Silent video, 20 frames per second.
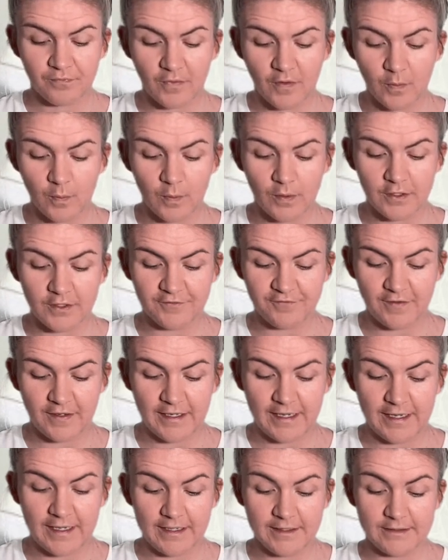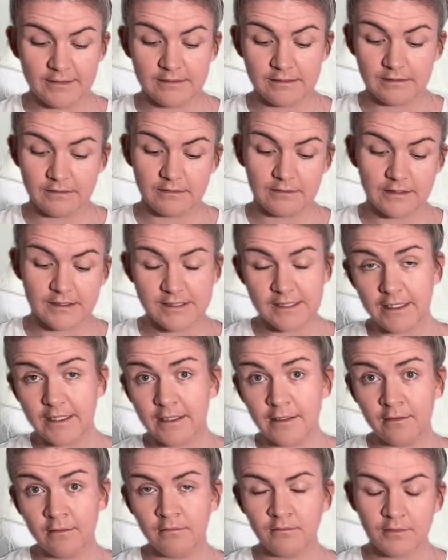Well, if I add a
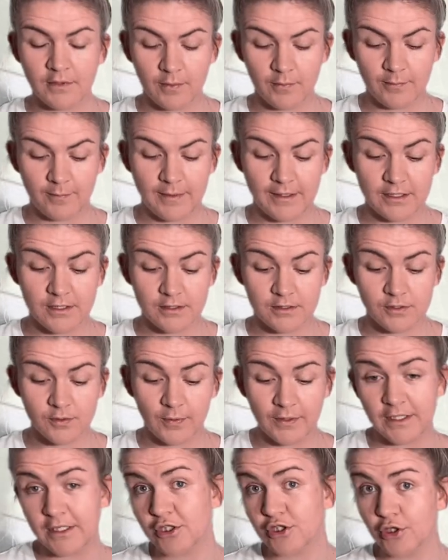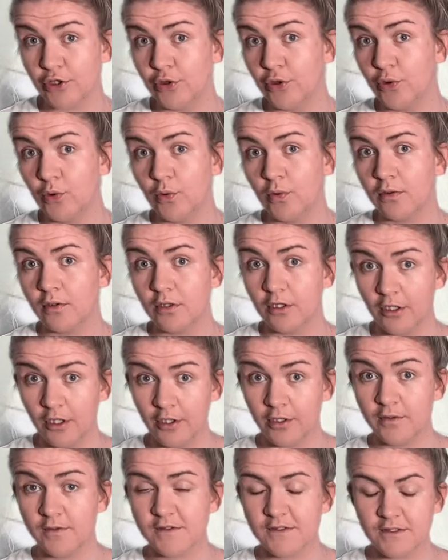10, that would be 22,
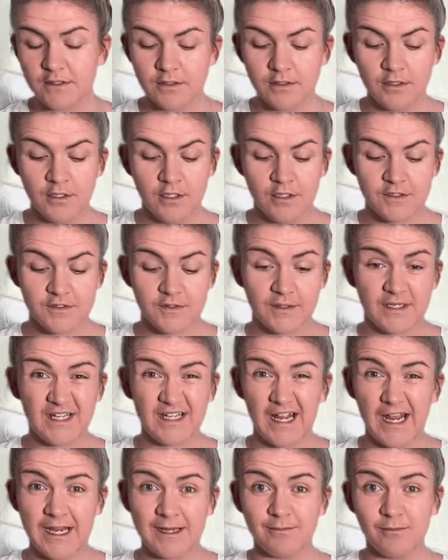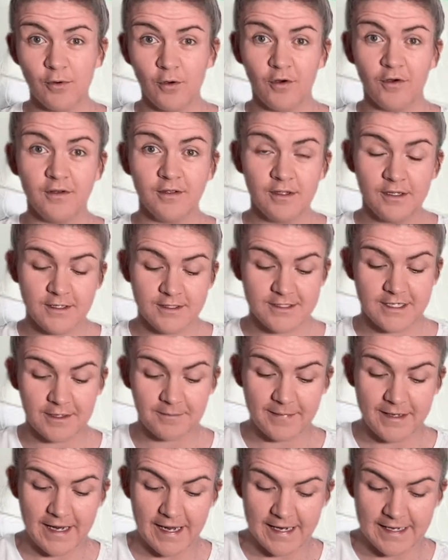close. So I need 8 more, so that'd
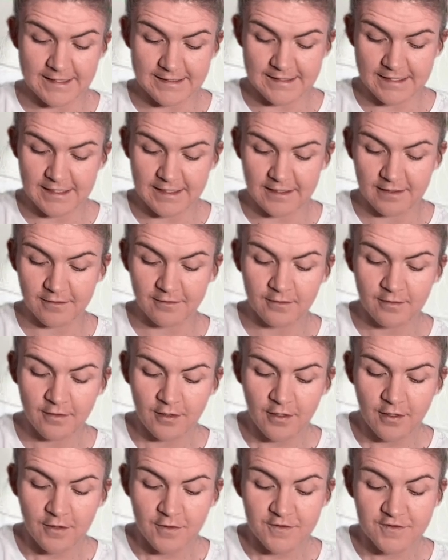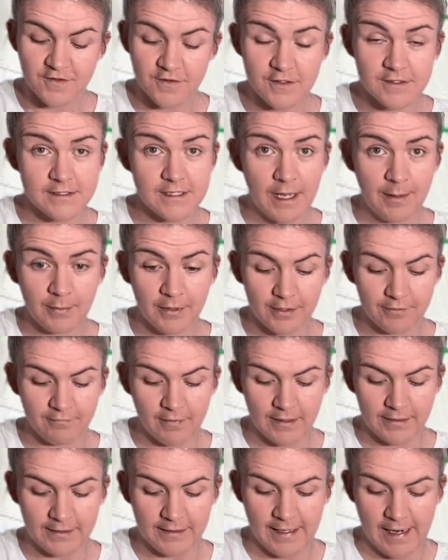be 18. So this is how I'm going to
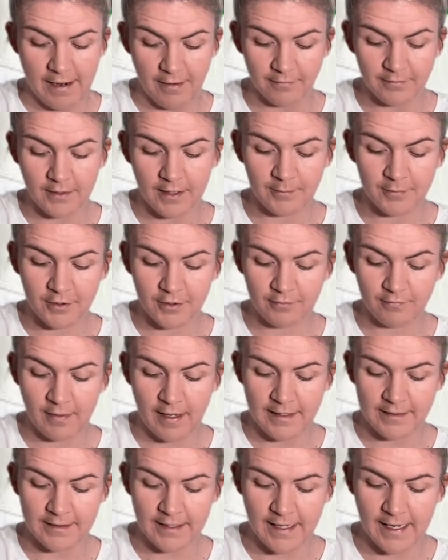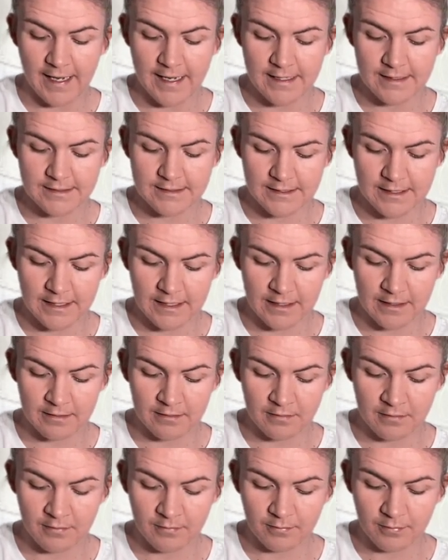write it out. I'm going to write
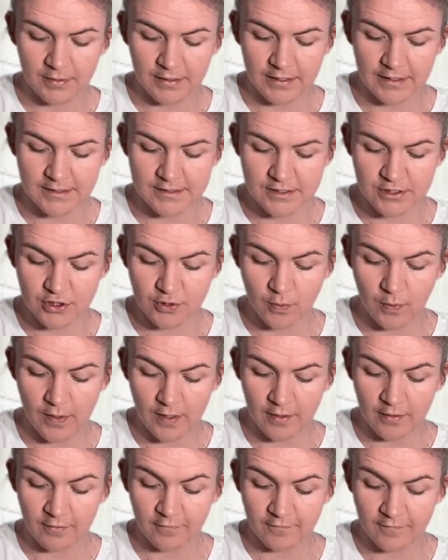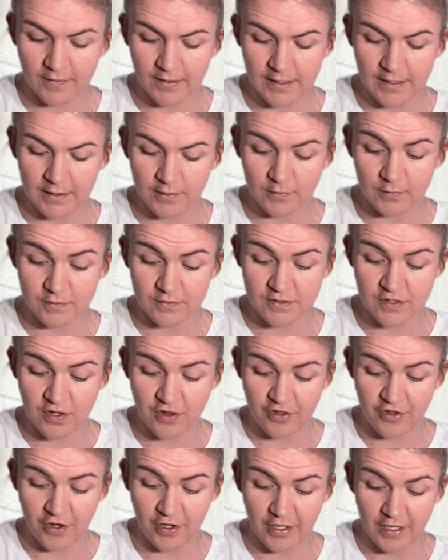18 plus 12 equals
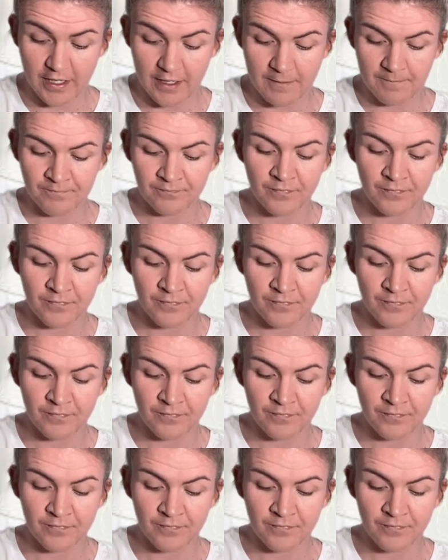30.